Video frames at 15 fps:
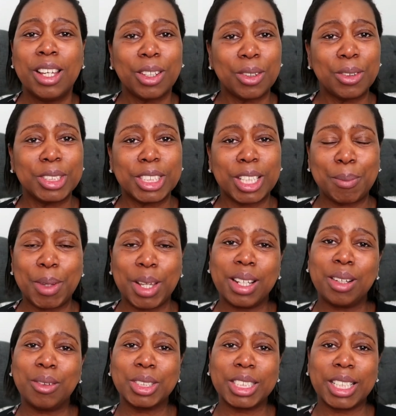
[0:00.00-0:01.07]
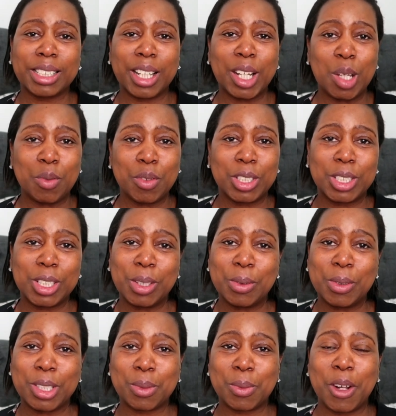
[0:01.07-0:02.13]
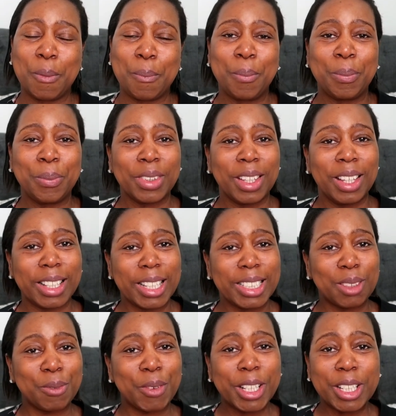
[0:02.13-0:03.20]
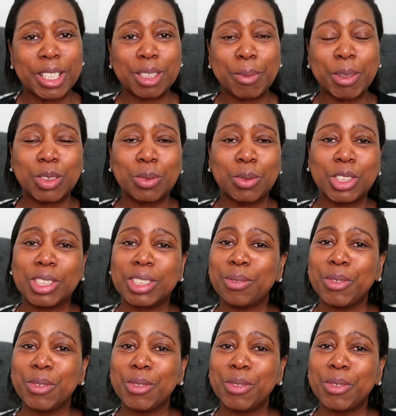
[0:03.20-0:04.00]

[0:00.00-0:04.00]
contact me and I will send that over to you as well. Okay, so thank you so much for watching.